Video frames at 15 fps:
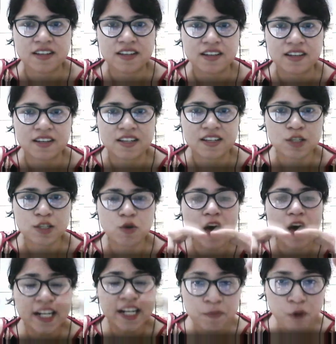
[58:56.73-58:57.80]
is
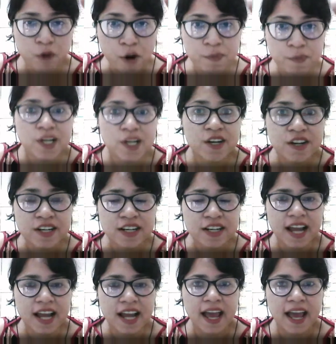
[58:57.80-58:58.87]
quite popular,
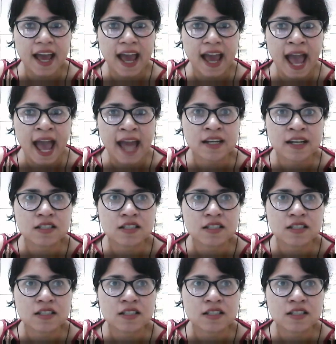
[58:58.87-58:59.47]
and